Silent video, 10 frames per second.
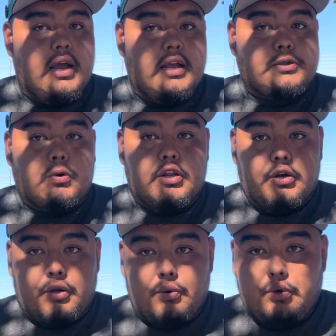It's one of their
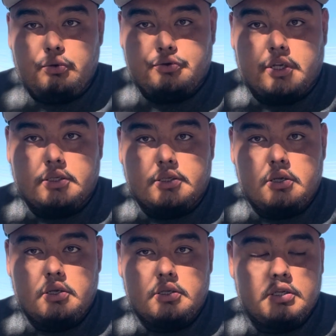new new drinks.
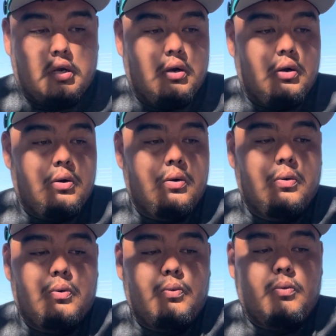
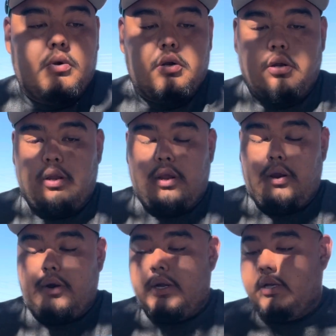So
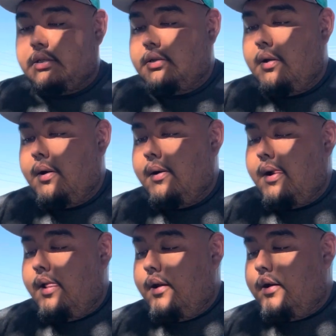here it is.
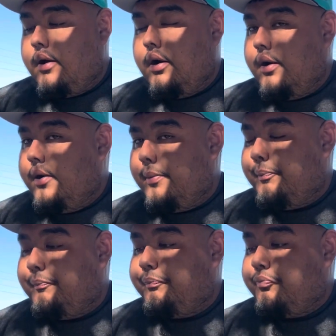
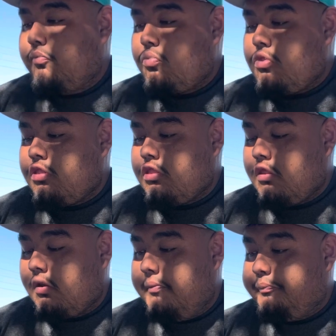Um,
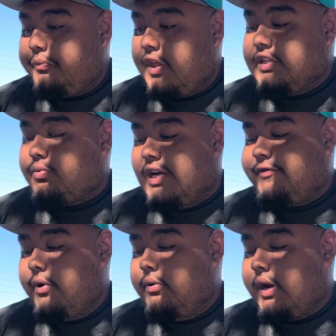it's Ryse
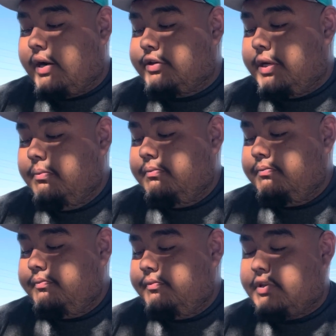fuel energy,
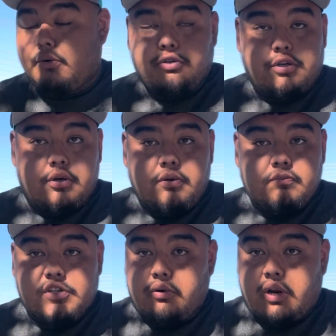zero sugar,
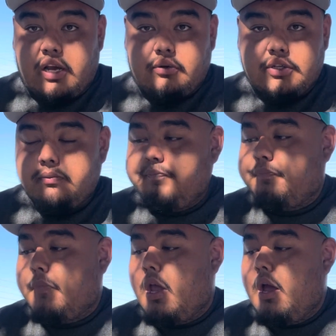zero calories.
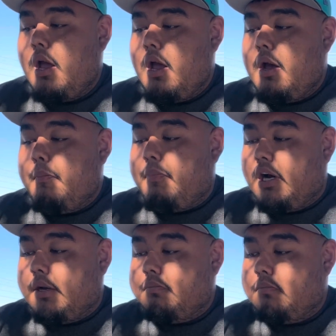But